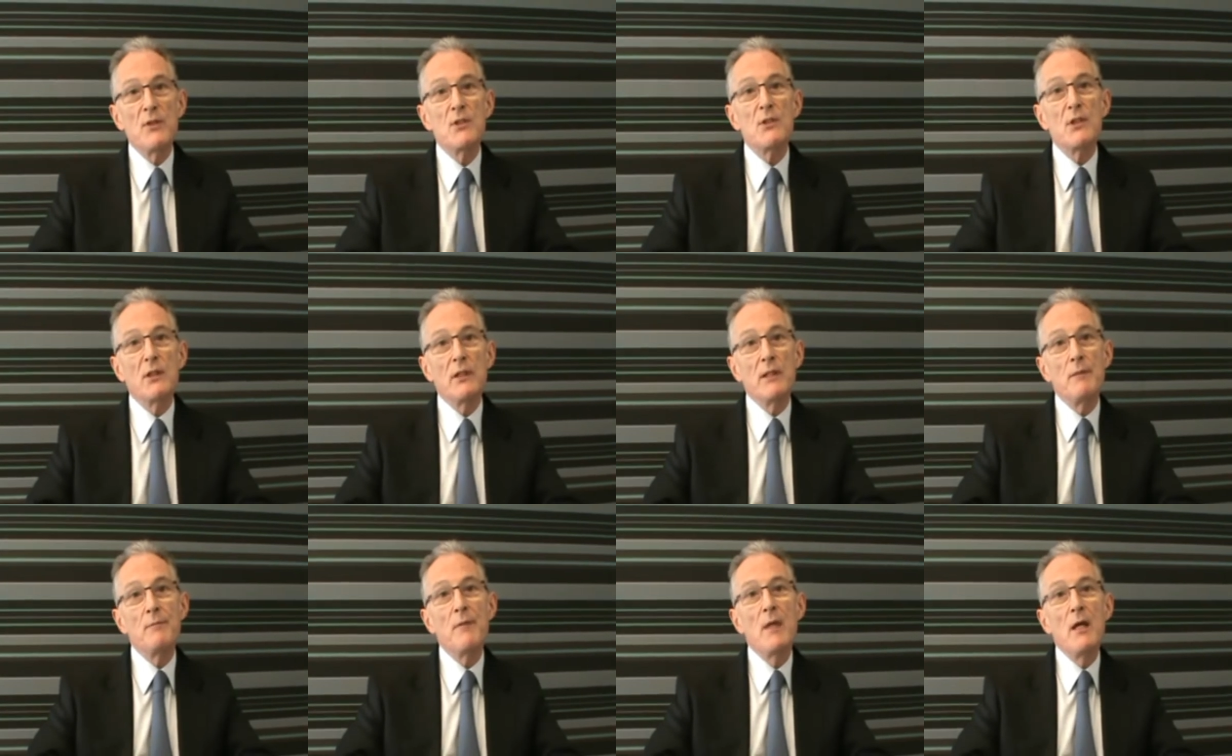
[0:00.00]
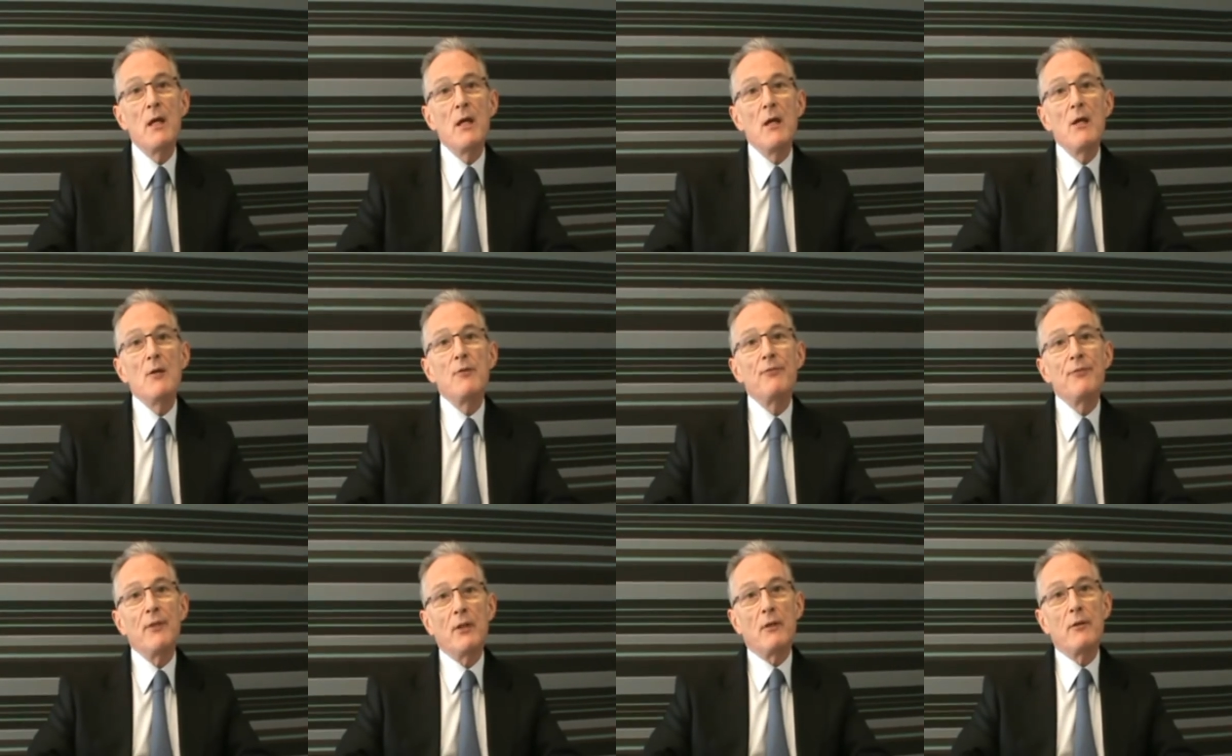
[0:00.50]
mm-hmm. previously
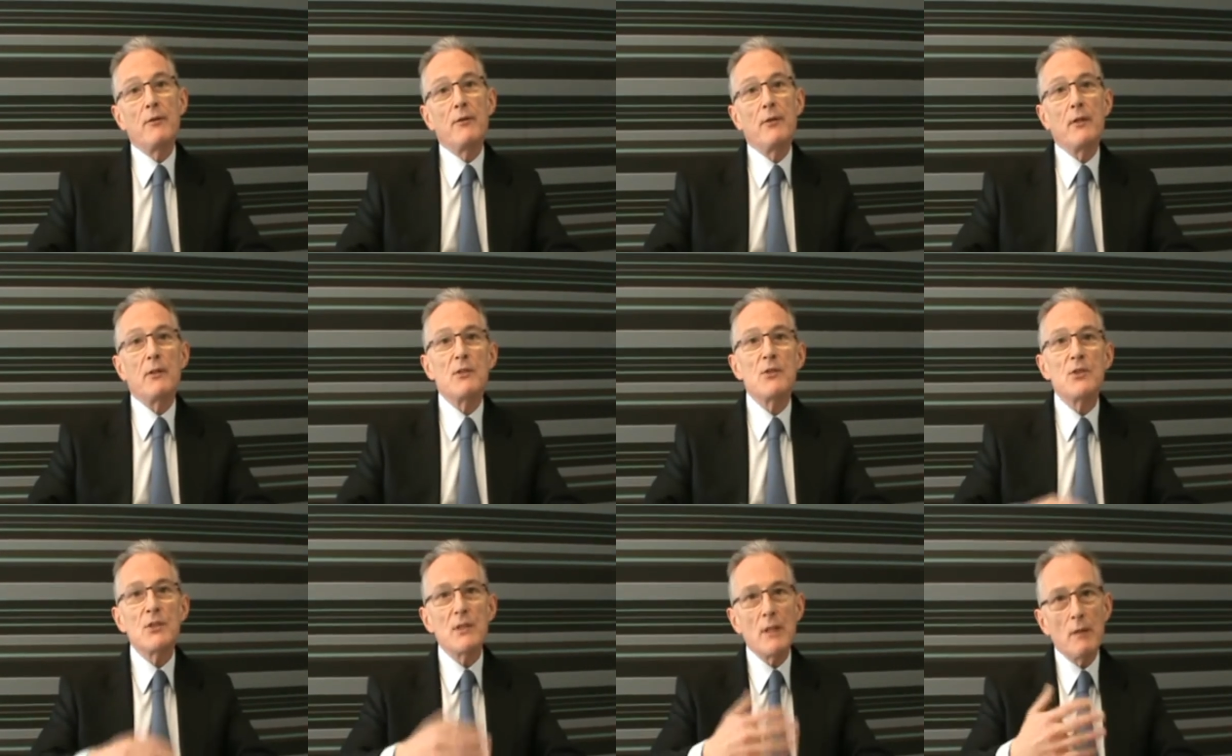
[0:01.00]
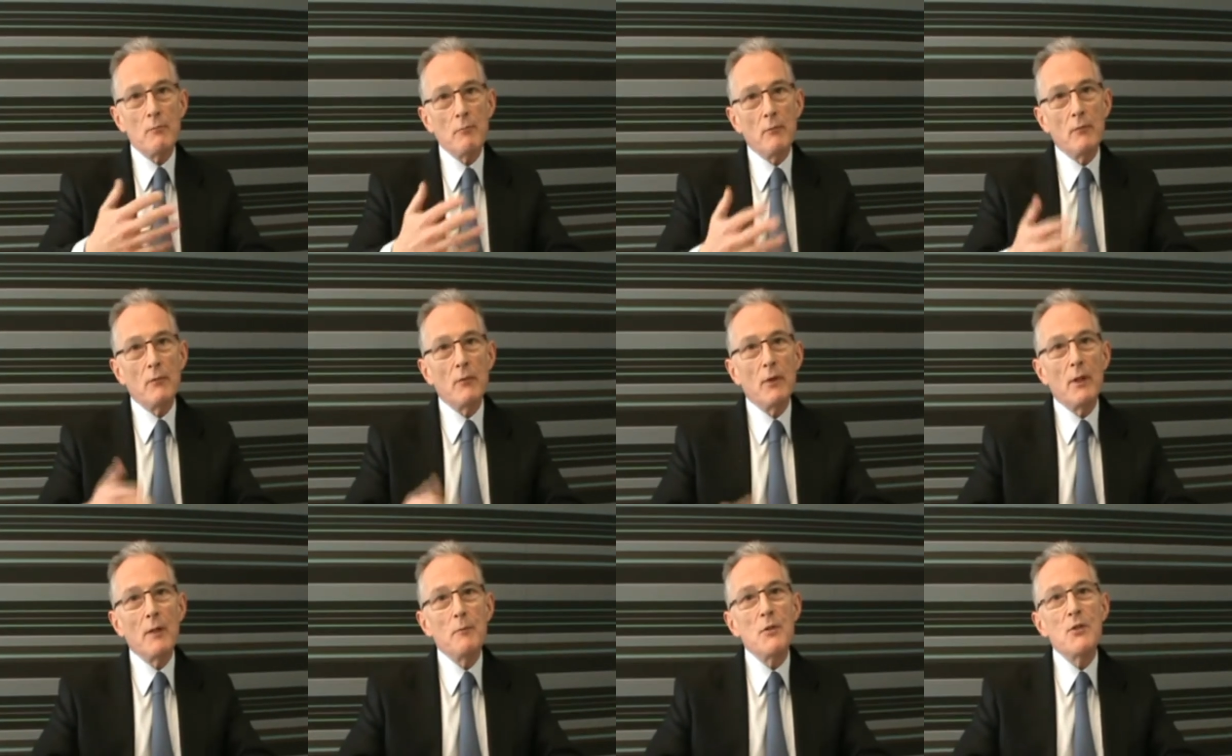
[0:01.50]
felt that
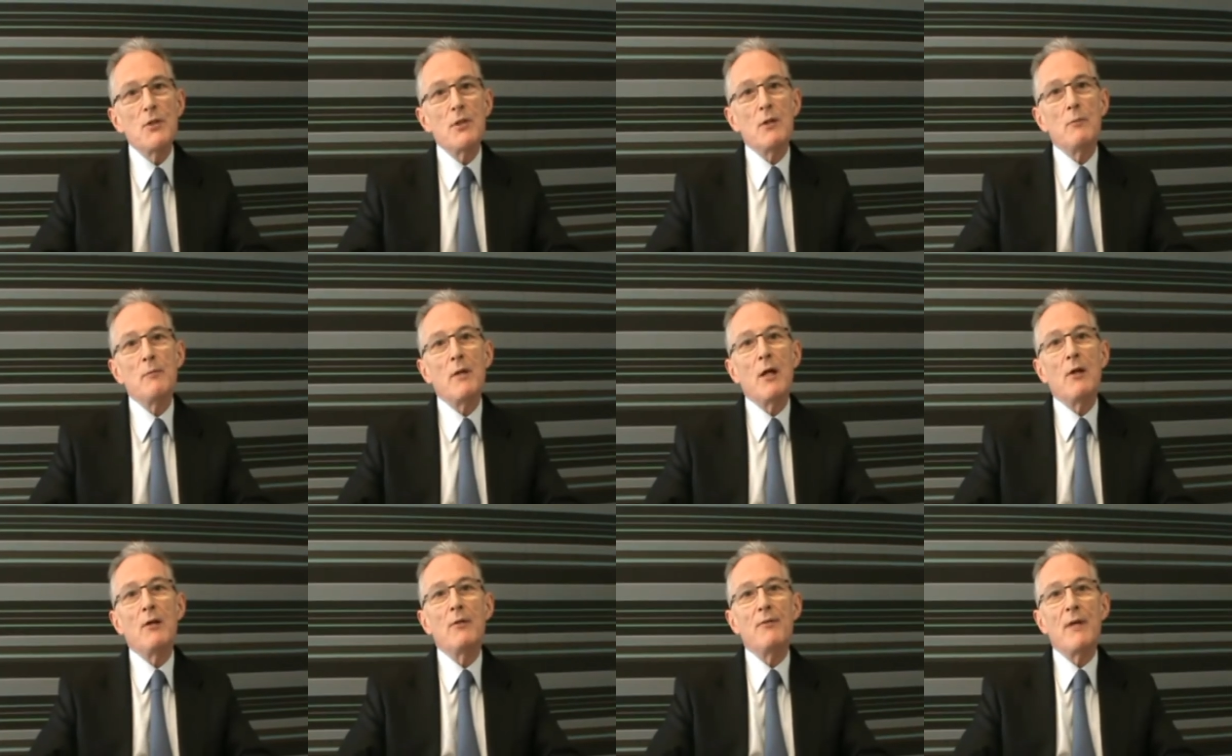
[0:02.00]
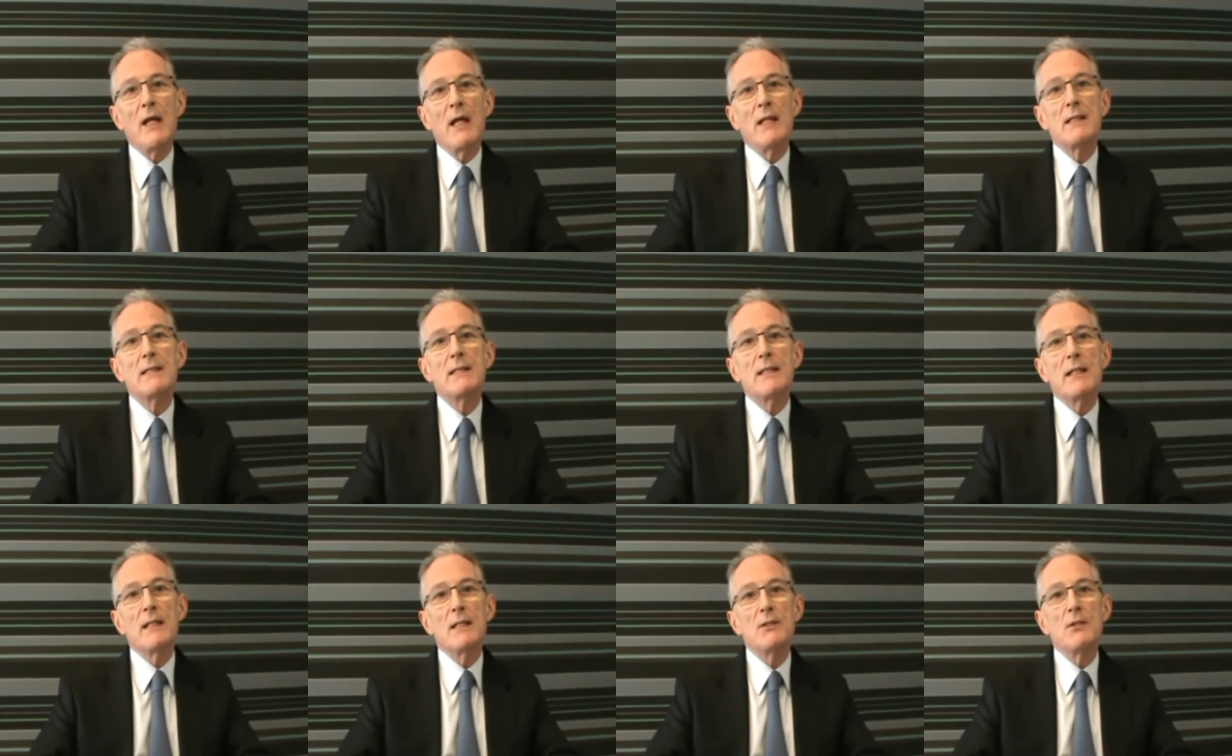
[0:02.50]
some limited amount of
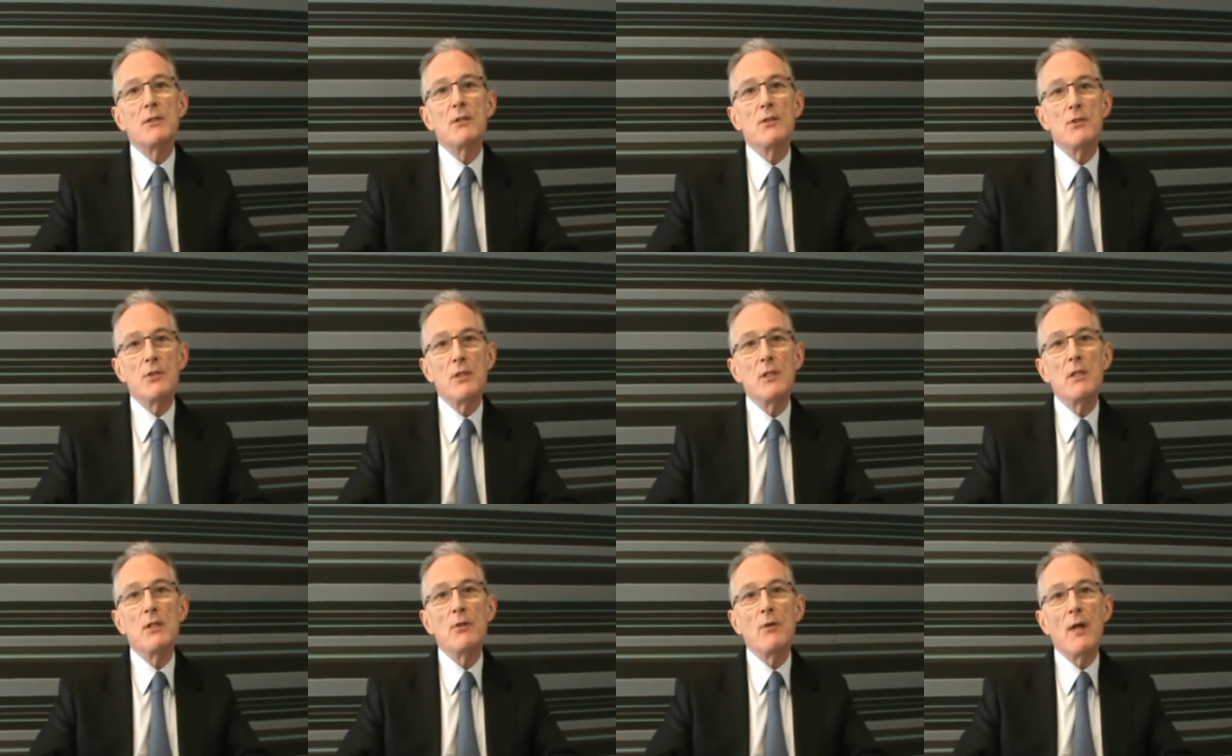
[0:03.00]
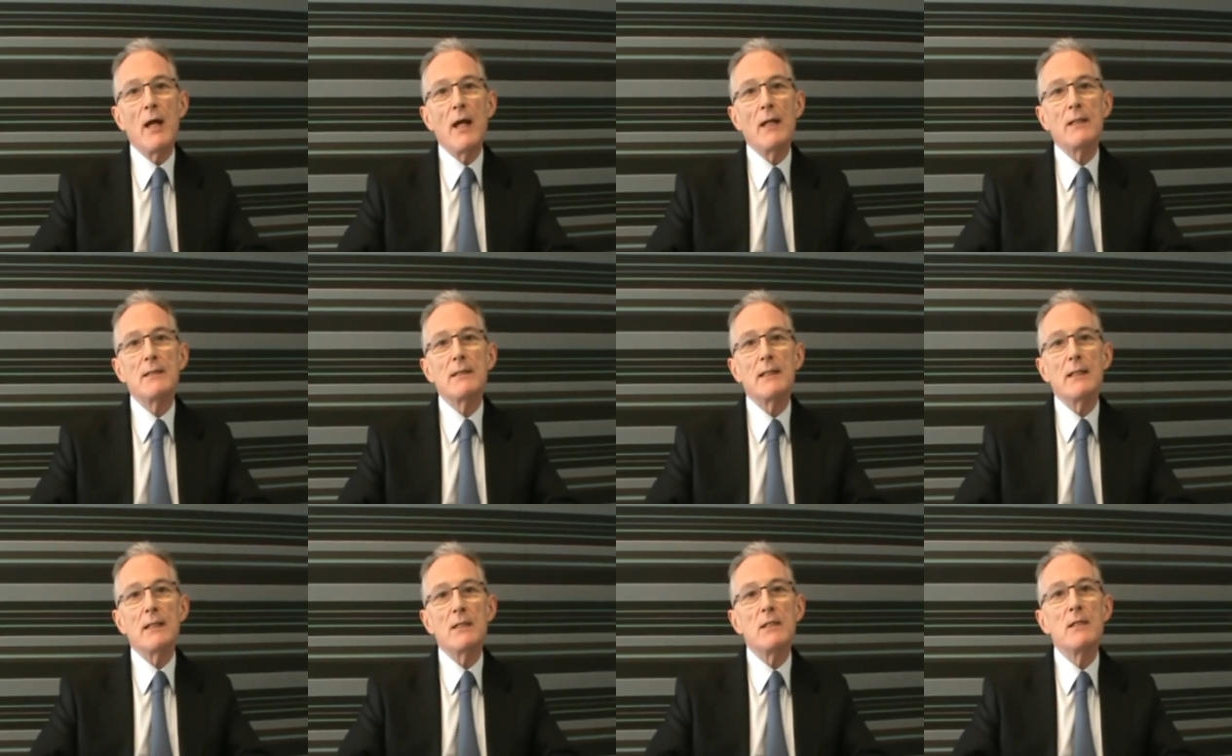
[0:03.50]
access, continued
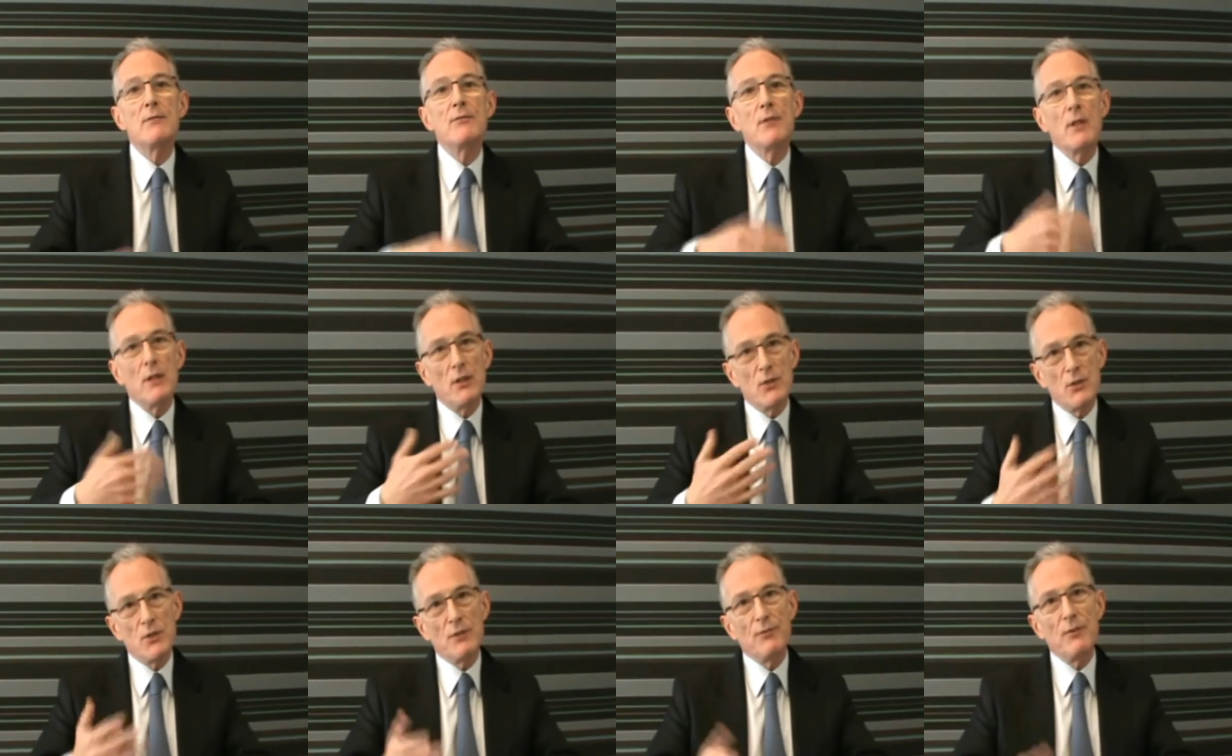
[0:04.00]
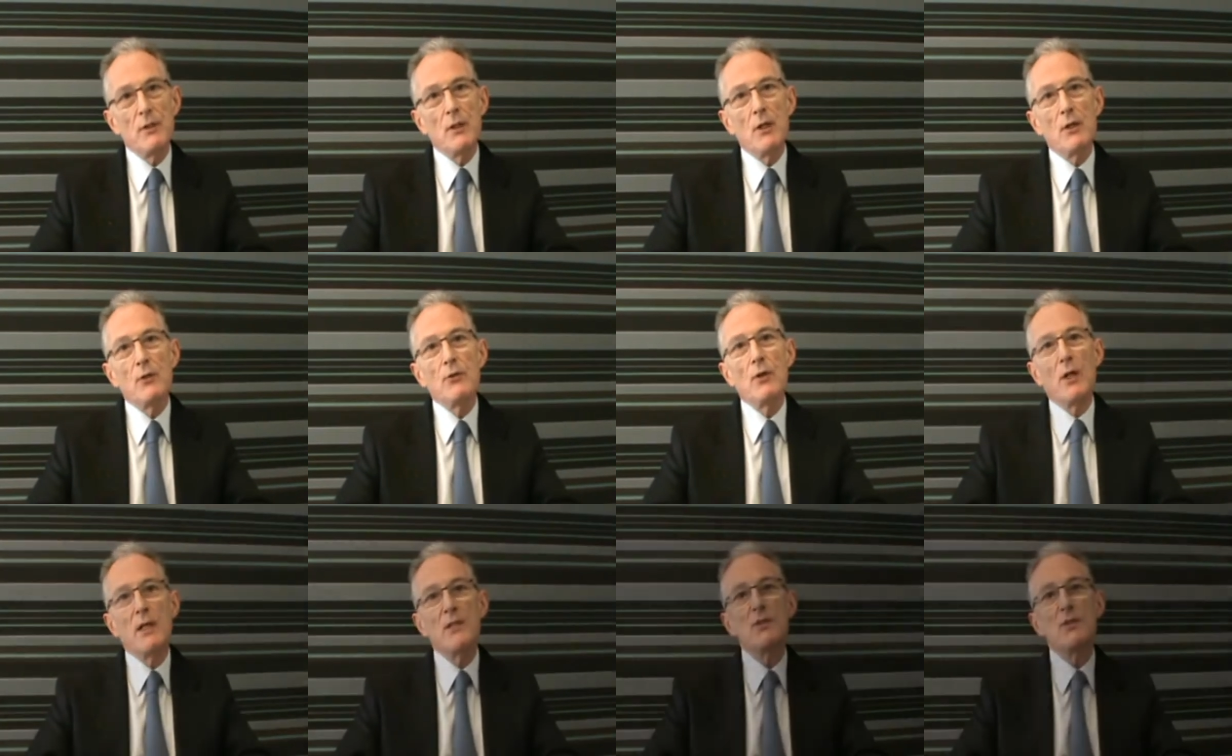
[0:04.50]
access, even in a severe